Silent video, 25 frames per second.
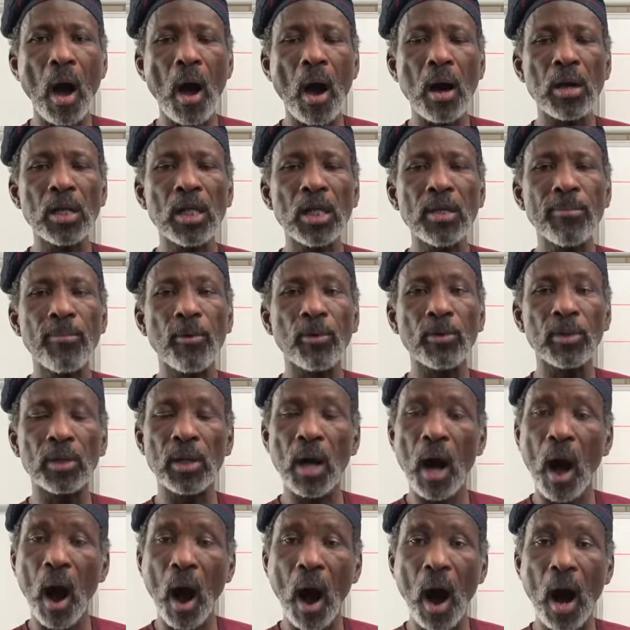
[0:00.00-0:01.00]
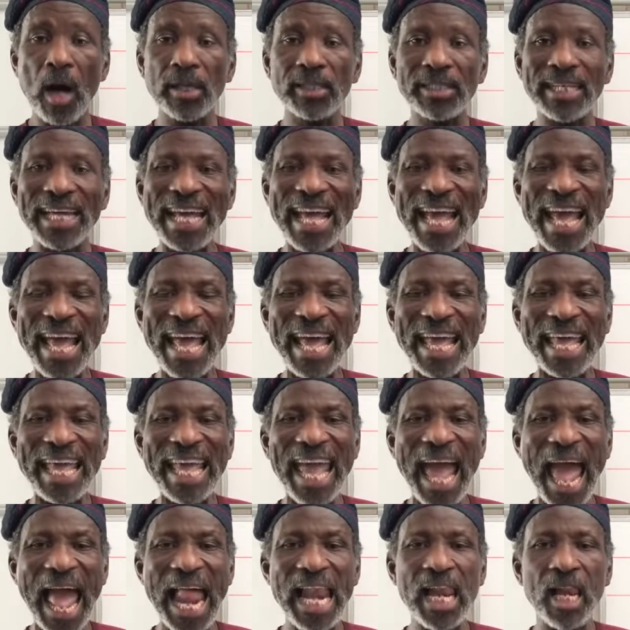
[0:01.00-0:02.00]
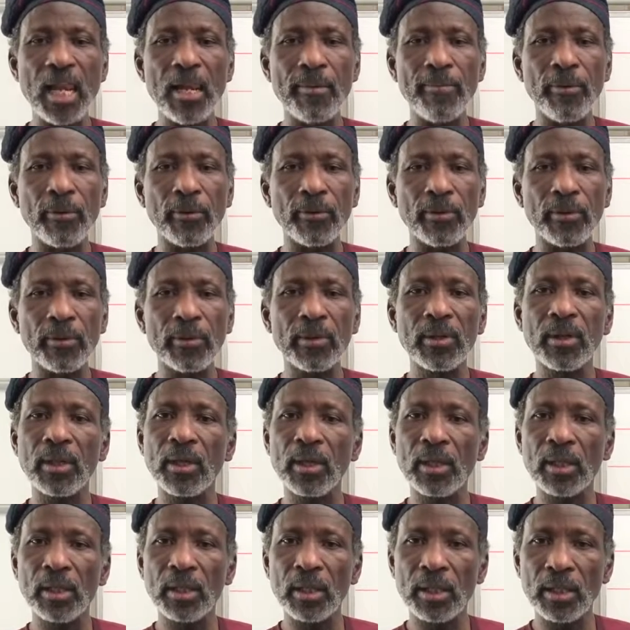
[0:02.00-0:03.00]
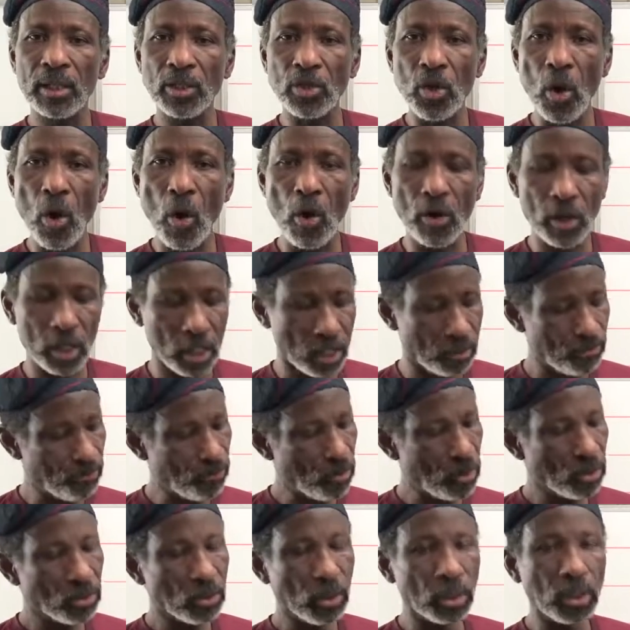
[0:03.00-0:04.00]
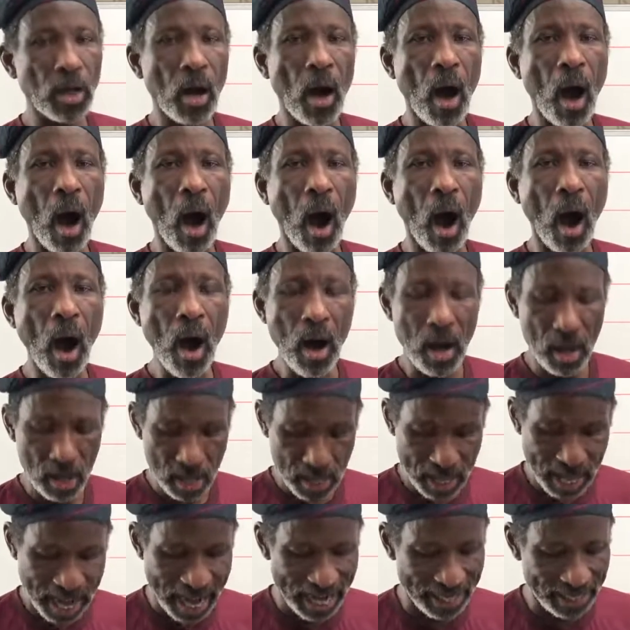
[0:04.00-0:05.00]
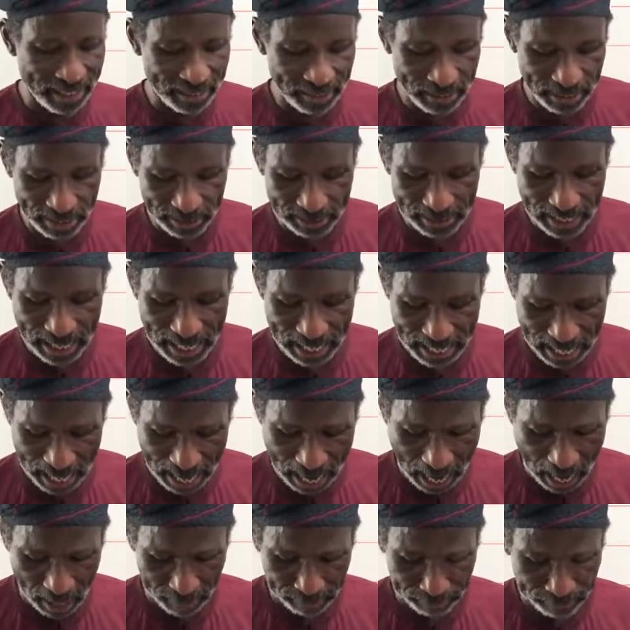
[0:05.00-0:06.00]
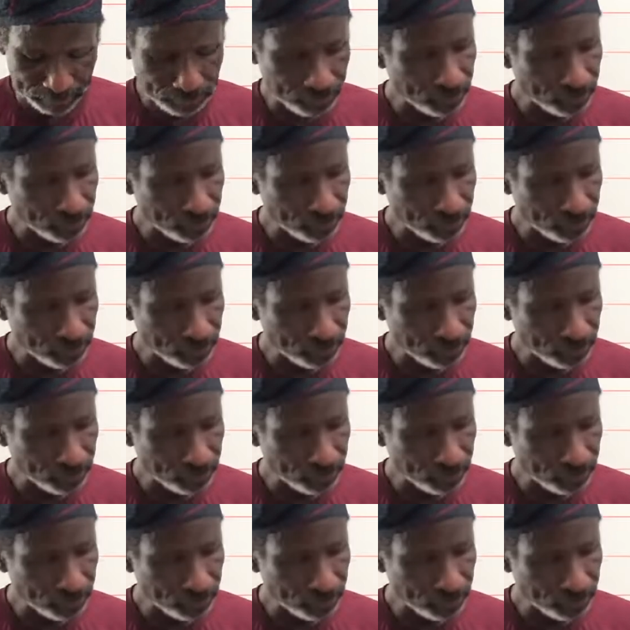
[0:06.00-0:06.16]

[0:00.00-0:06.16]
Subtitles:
Qalbun, heart, kalbun, dog. So ka, and this is ka.